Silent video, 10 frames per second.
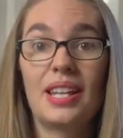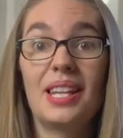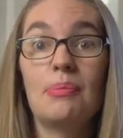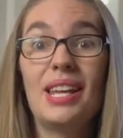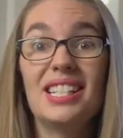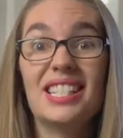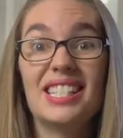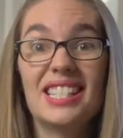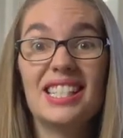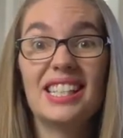and then I'm heading to
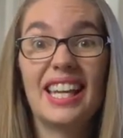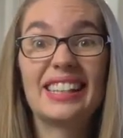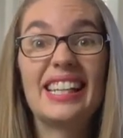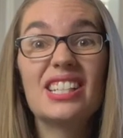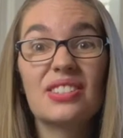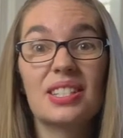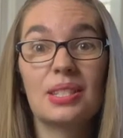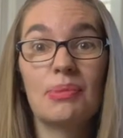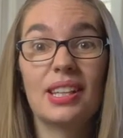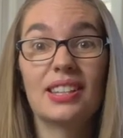Disneyland later
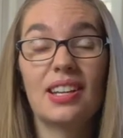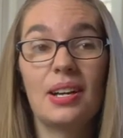this month